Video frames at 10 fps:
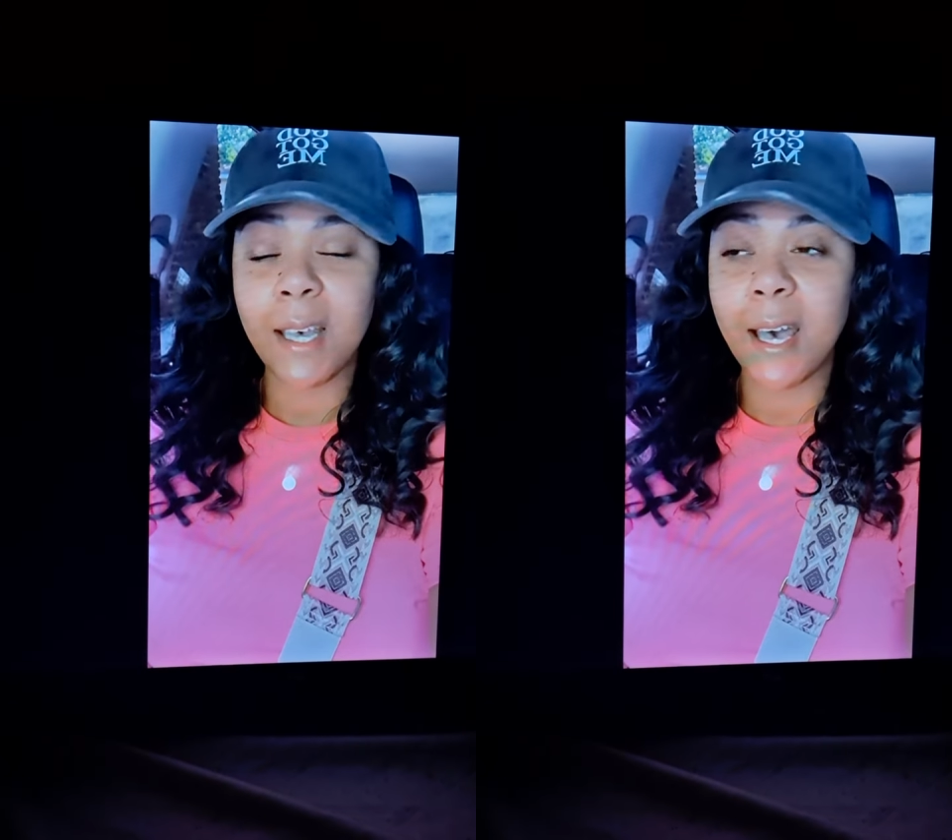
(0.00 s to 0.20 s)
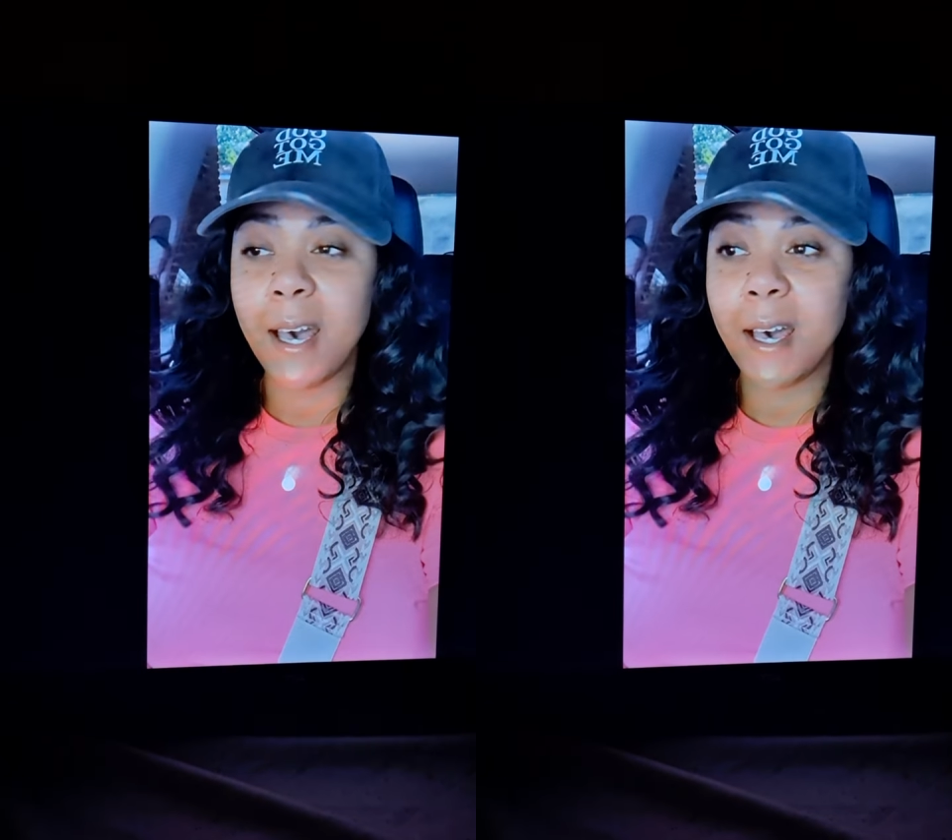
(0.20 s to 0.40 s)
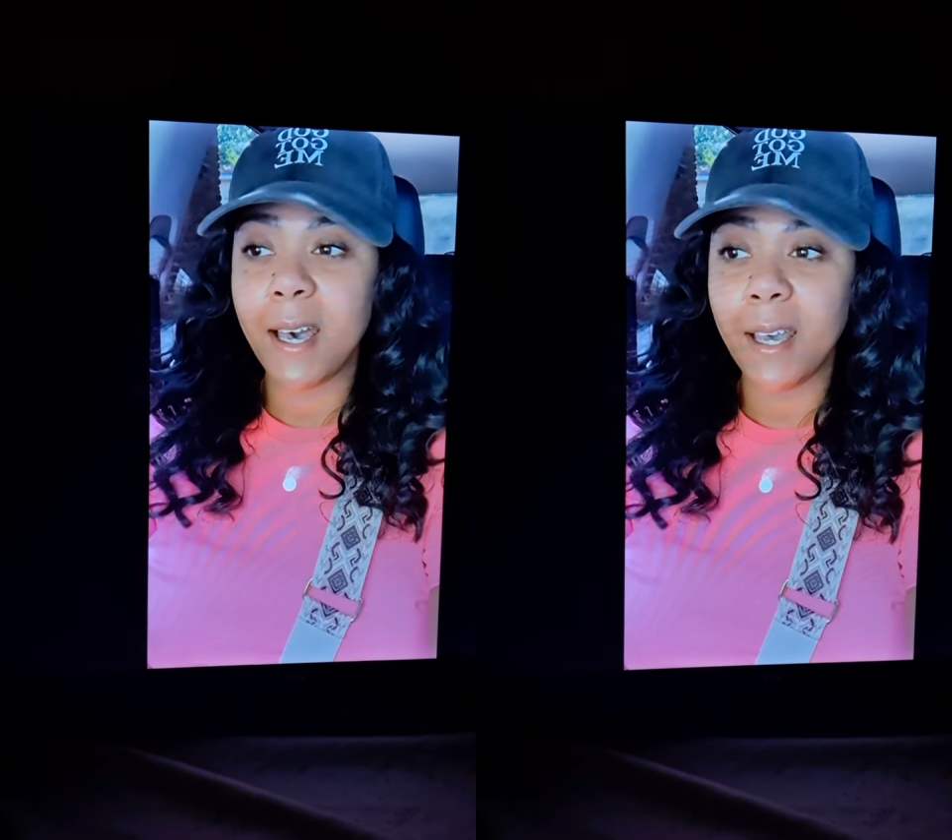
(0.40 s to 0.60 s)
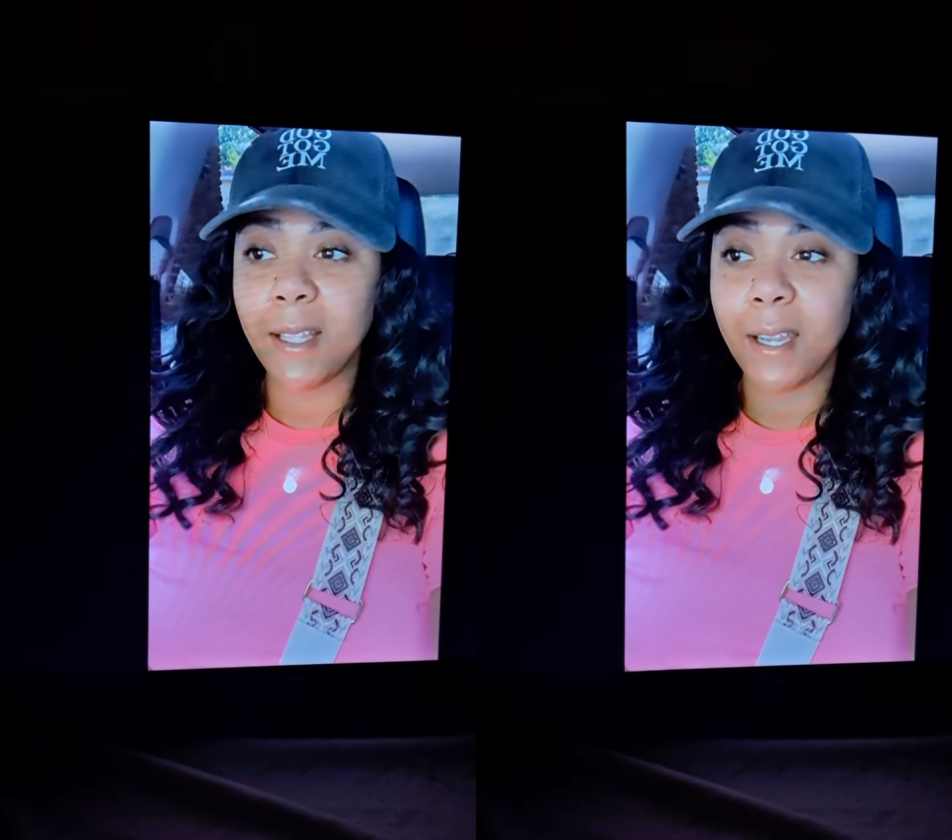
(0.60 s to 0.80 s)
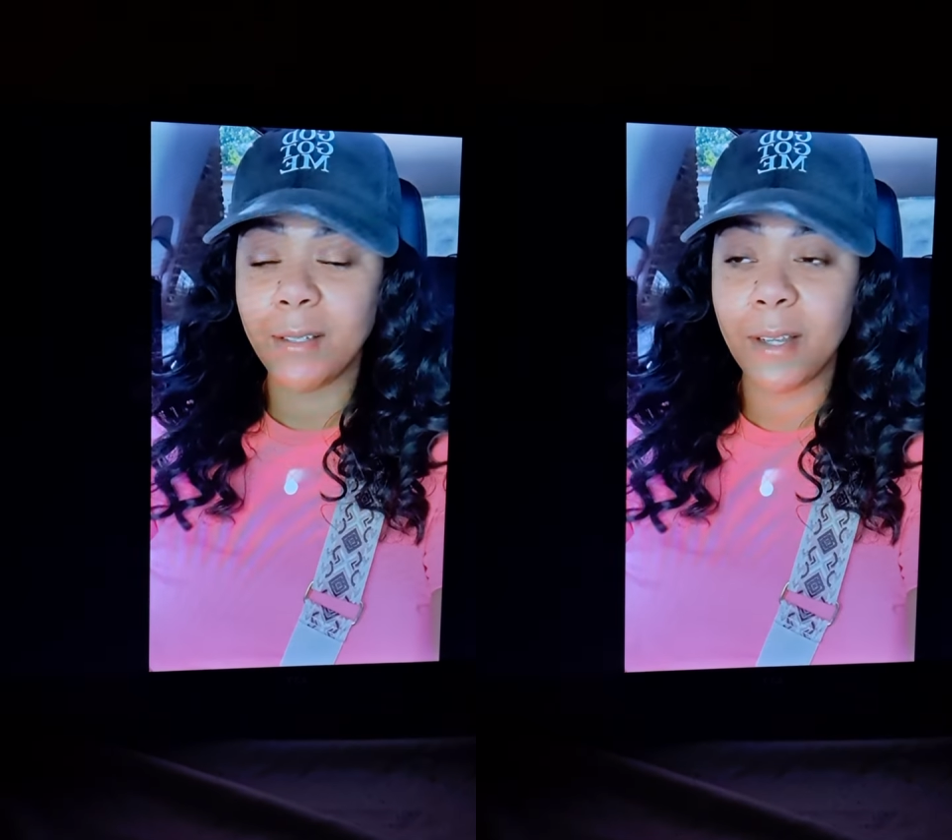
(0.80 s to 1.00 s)

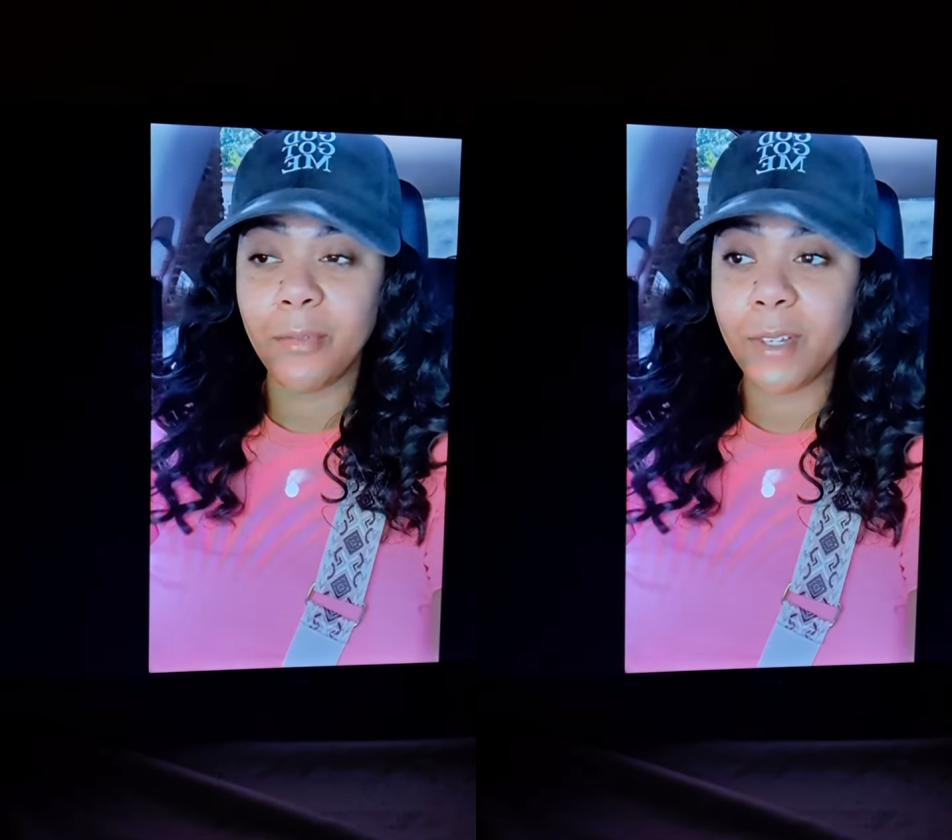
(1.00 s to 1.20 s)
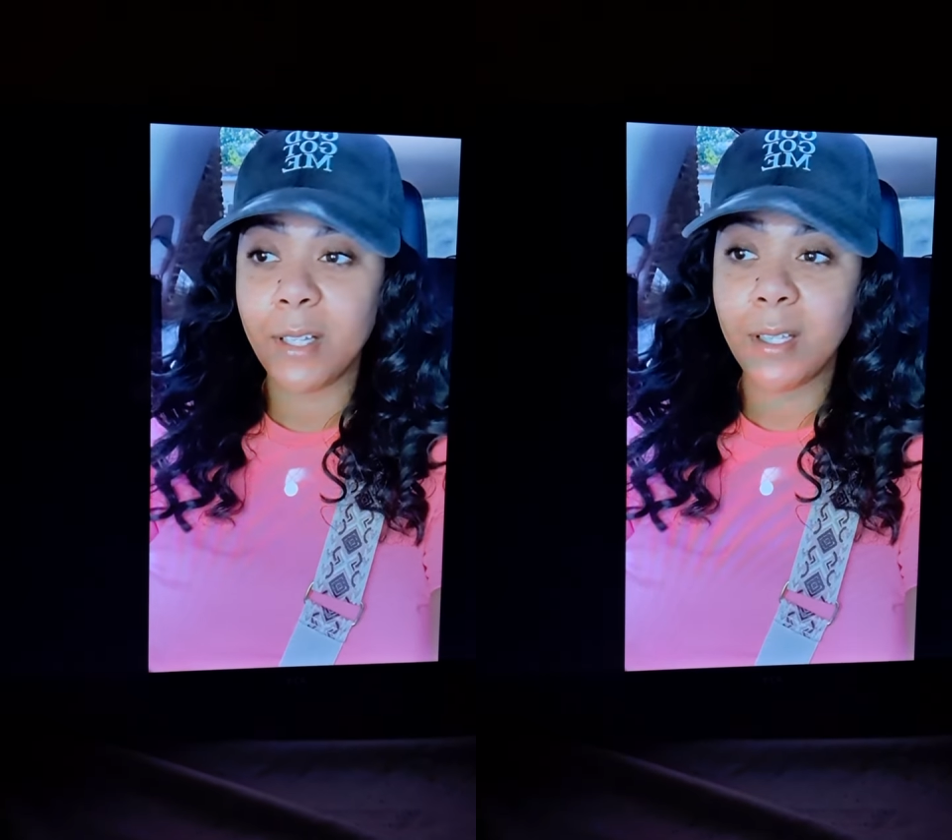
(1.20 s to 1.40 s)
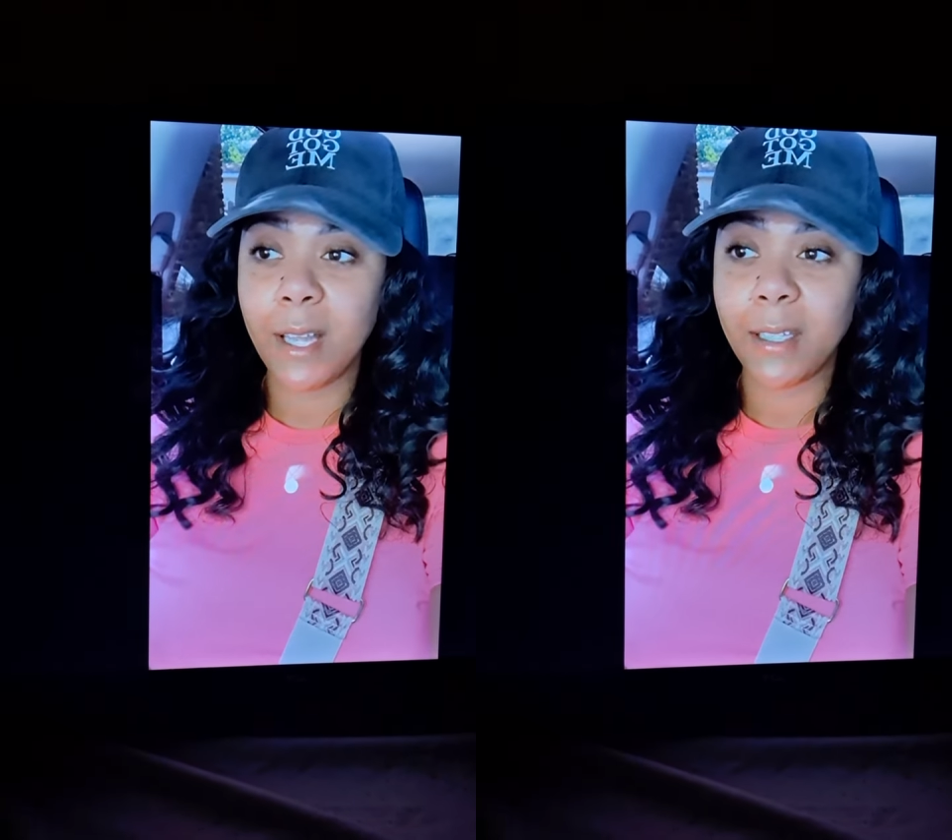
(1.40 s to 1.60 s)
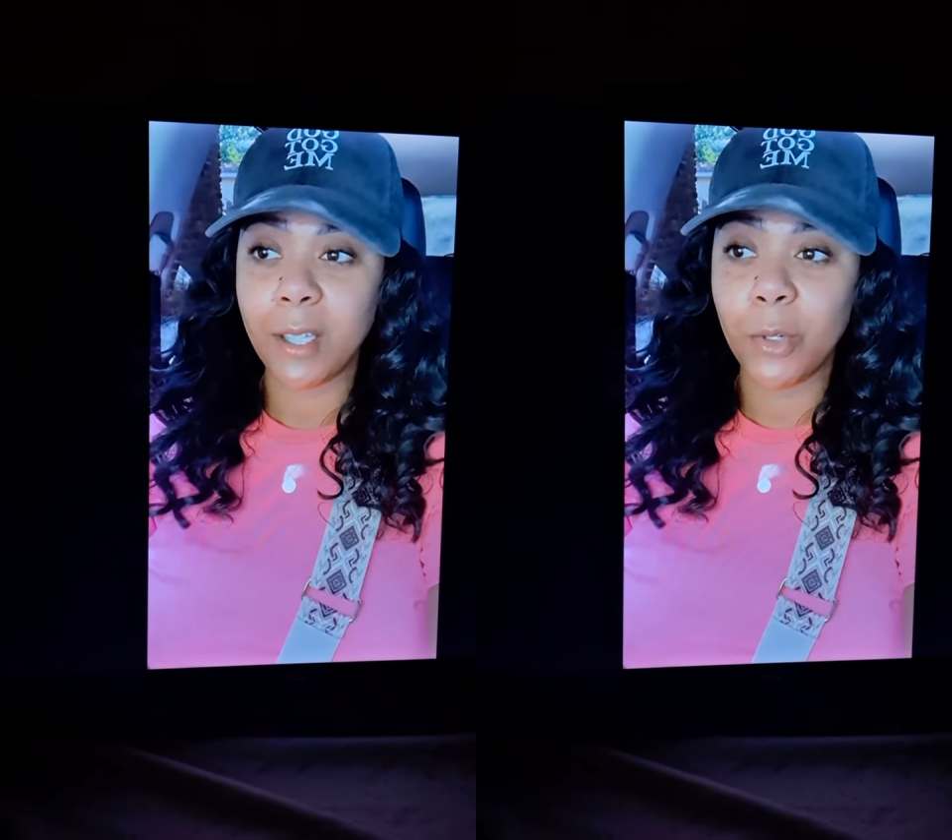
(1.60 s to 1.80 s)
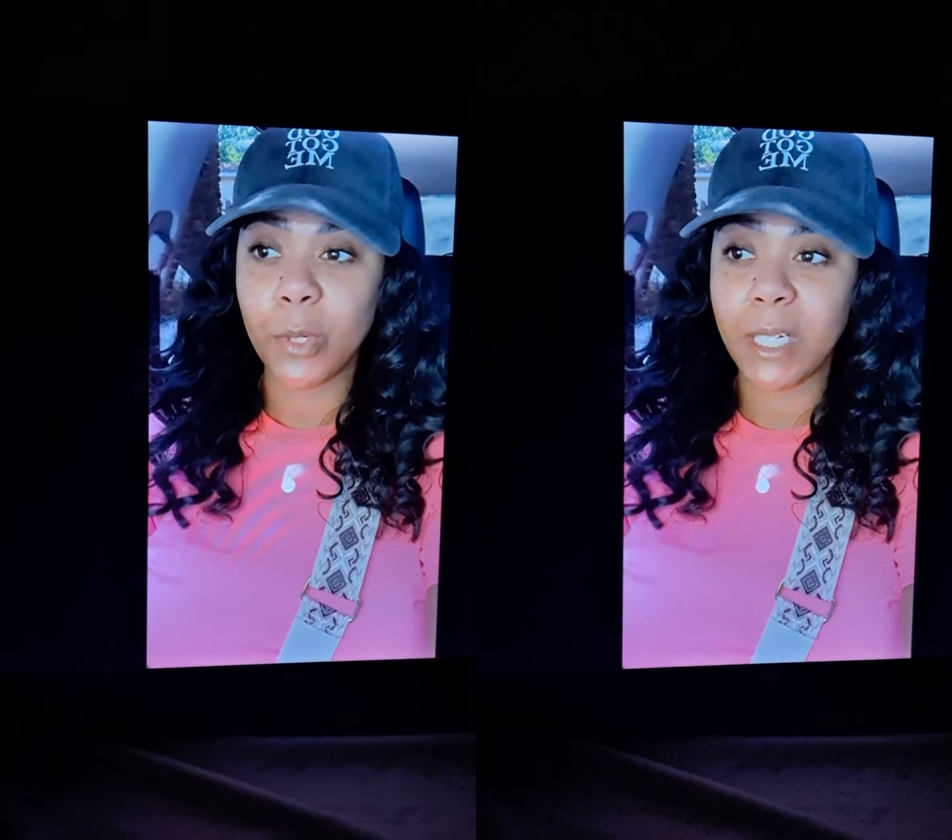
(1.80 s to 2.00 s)
I feel like the Lord